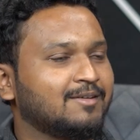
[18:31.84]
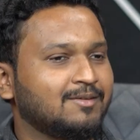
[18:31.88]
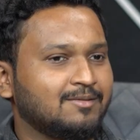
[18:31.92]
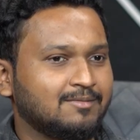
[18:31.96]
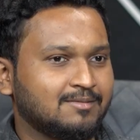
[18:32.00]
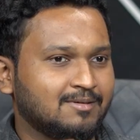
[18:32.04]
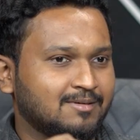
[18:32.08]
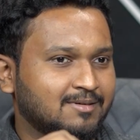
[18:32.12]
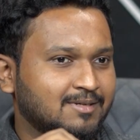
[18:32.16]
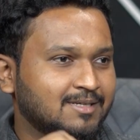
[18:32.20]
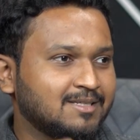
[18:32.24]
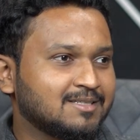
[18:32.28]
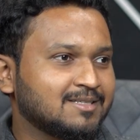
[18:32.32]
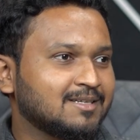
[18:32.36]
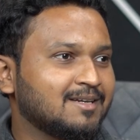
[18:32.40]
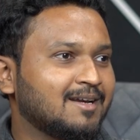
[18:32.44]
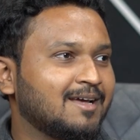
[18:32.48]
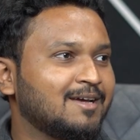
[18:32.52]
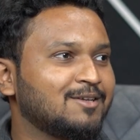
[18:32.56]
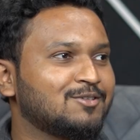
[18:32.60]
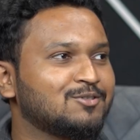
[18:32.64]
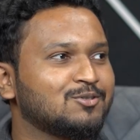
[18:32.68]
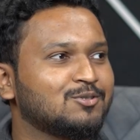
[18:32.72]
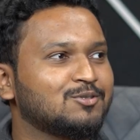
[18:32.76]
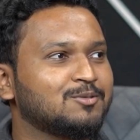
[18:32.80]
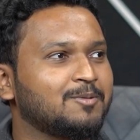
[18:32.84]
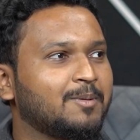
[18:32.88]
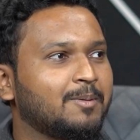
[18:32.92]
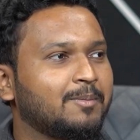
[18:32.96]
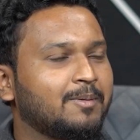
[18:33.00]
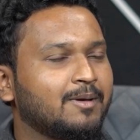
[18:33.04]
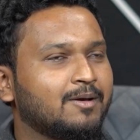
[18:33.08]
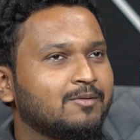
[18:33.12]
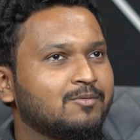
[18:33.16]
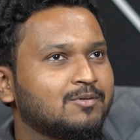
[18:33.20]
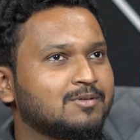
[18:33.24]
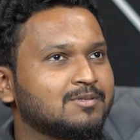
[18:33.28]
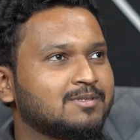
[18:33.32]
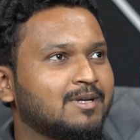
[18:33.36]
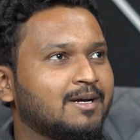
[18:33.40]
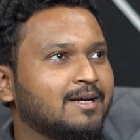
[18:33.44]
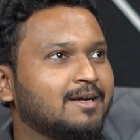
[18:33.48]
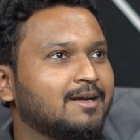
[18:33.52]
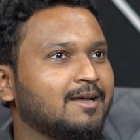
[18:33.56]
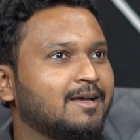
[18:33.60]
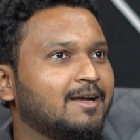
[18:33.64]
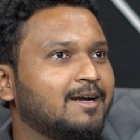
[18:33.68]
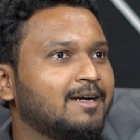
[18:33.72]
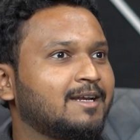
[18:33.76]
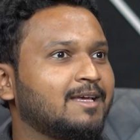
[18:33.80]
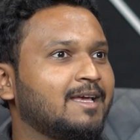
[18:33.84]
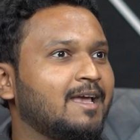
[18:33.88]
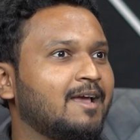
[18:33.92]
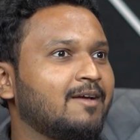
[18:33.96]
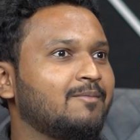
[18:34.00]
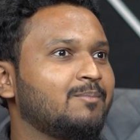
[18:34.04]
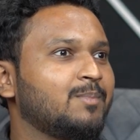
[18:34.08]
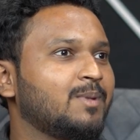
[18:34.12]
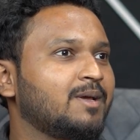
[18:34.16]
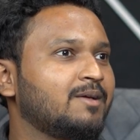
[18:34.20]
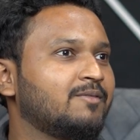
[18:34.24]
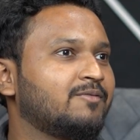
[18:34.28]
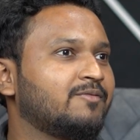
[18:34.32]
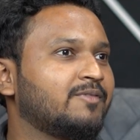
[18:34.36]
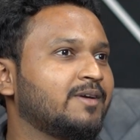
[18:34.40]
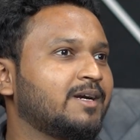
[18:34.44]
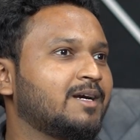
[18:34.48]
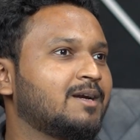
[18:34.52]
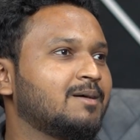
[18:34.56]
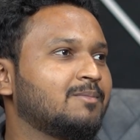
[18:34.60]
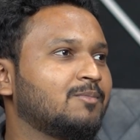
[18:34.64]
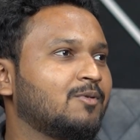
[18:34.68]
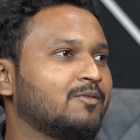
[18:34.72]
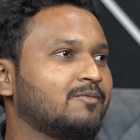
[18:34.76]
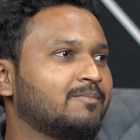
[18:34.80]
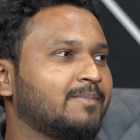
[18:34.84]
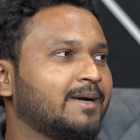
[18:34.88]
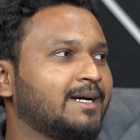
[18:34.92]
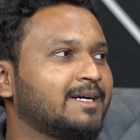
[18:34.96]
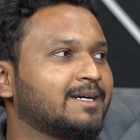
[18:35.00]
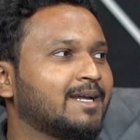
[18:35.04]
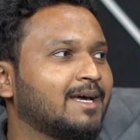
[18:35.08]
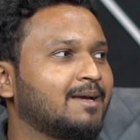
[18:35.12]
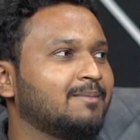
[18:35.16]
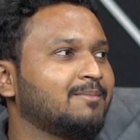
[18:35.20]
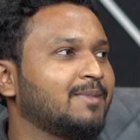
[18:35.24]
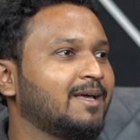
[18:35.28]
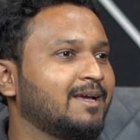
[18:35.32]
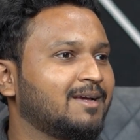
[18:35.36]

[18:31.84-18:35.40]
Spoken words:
The reason I chose BBA was that it gave me freedom of my time.